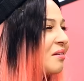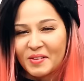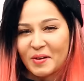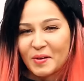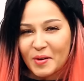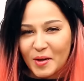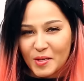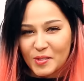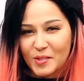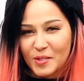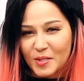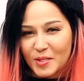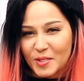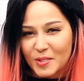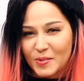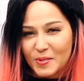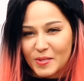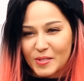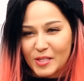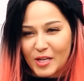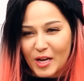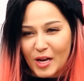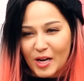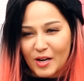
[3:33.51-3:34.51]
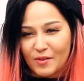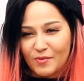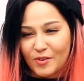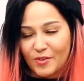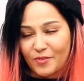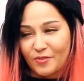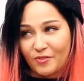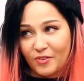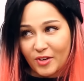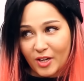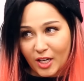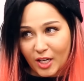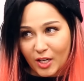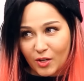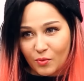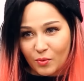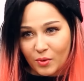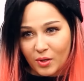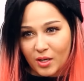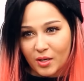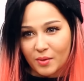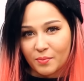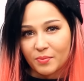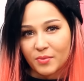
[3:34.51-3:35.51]
okay, so this one's kind of a funny
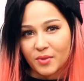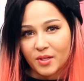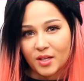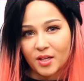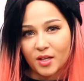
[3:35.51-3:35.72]
one.